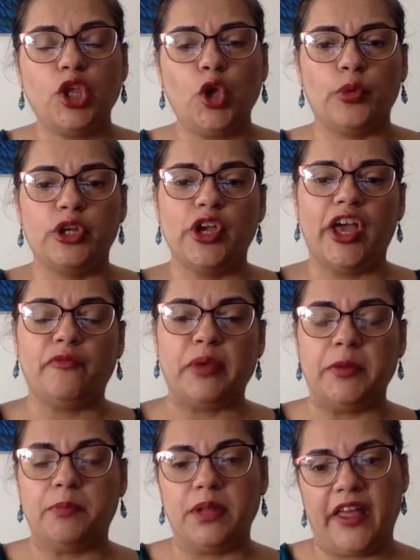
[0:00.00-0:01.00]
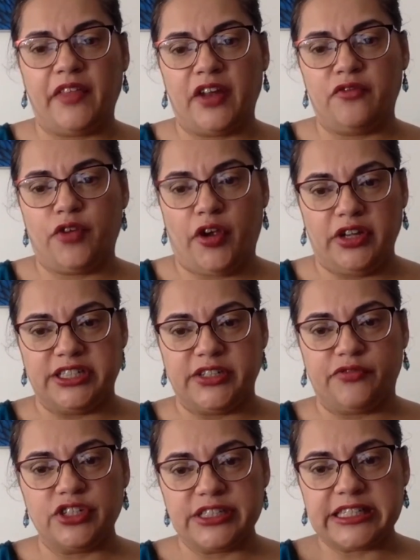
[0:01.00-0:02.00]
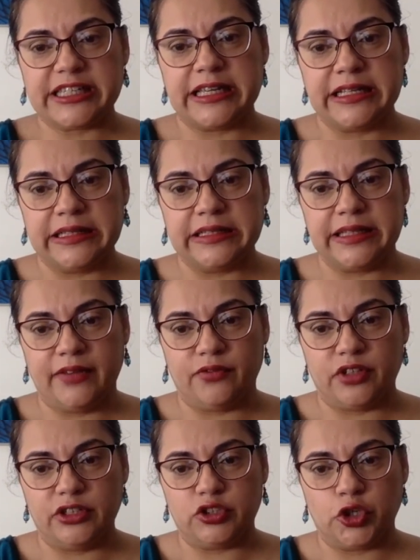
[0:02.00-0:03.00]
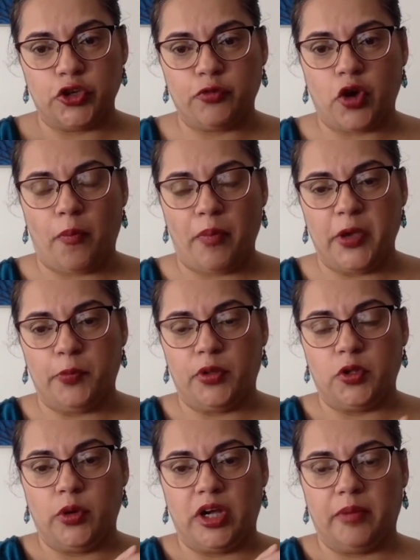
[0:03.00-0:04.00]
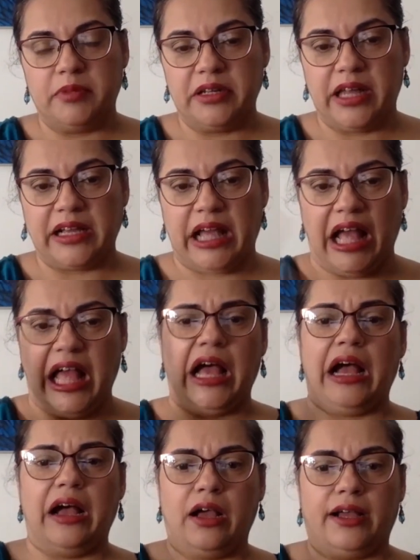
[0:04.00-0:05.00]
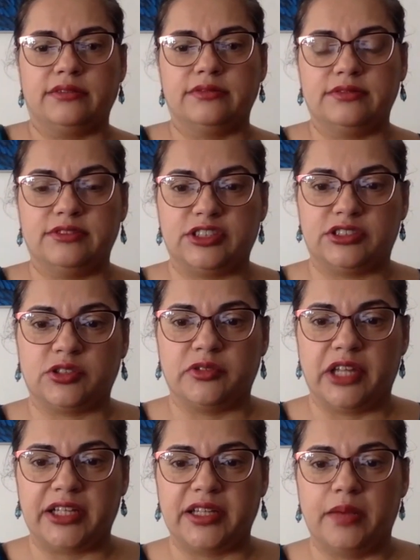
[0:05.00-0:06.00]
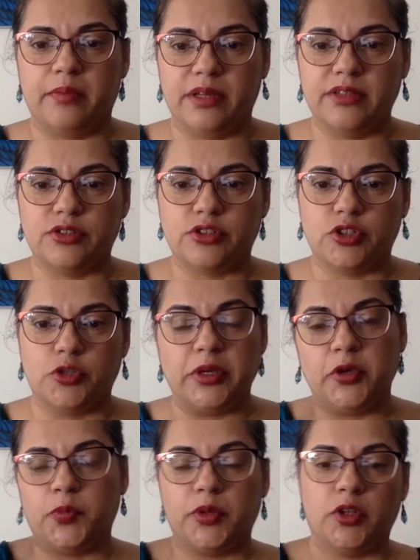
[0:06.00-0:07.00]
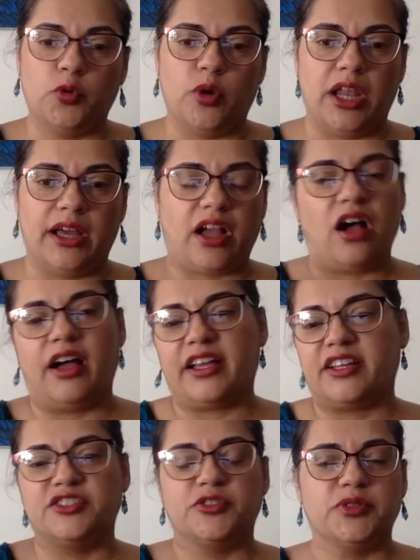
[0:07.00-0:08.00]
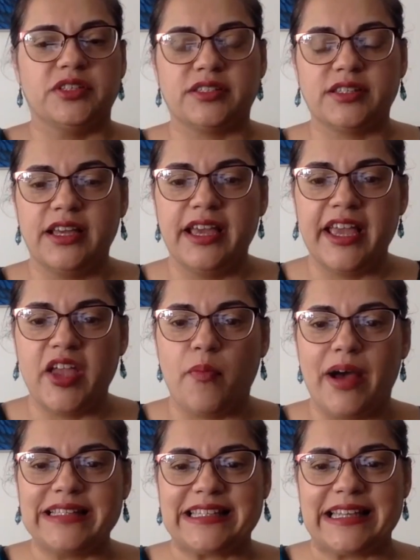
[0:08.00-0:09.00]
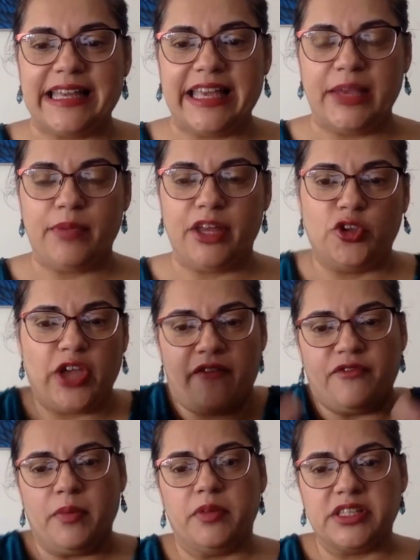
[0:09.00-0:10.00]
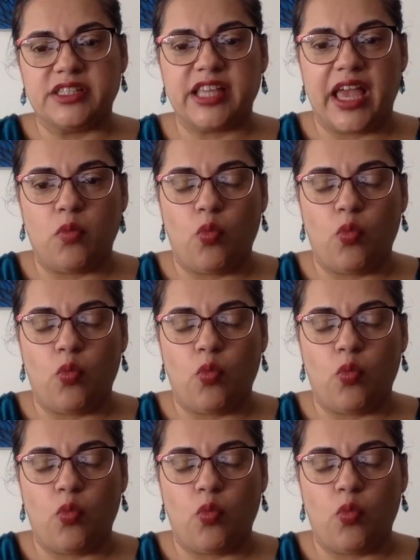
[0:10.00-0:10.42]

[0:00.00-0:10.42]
when you have people at that very different skill level, so you've got people who are going to be like, I just don't like numbers, to people who are like, I can do this in my sleep, and you have them in the same